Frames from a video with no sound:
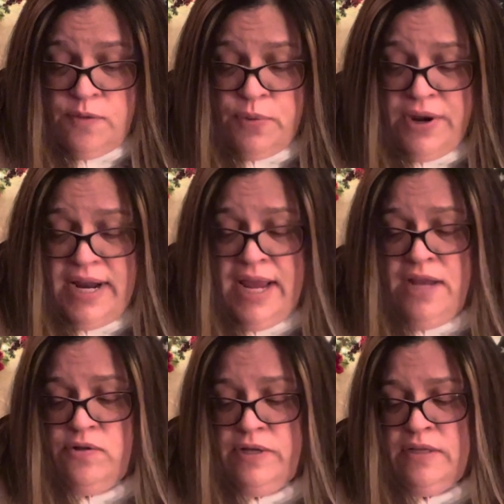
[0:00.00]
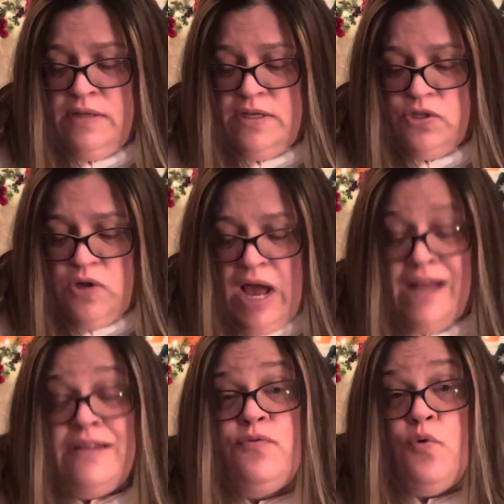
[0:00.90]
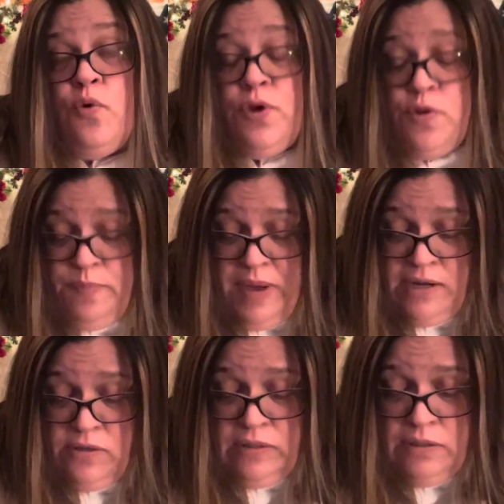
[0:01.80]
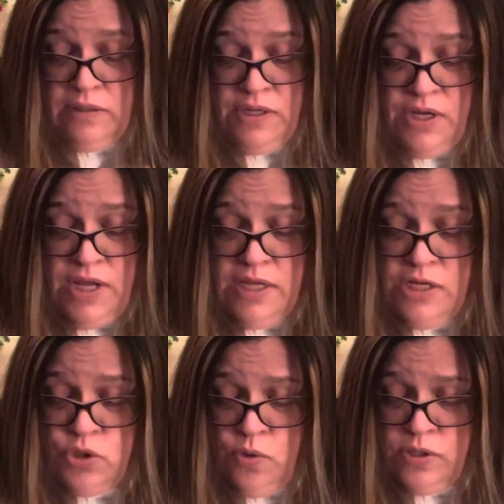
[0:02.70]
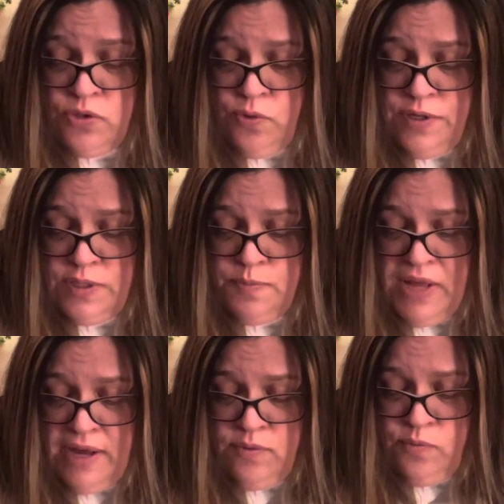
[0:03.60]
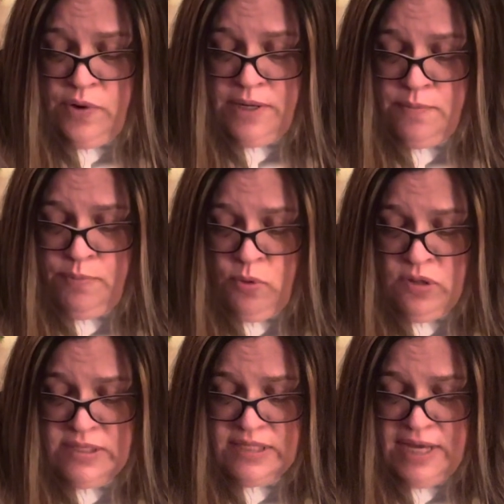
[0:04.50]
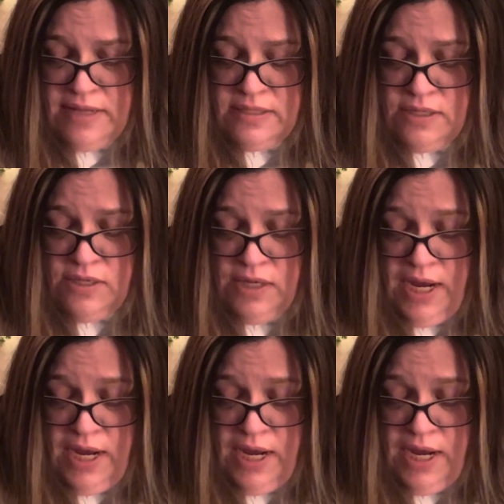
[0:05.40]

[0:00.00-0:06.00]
Bright Angle Elixir Olive Oil Bottle, the Short Stories Black and White Bowl Set,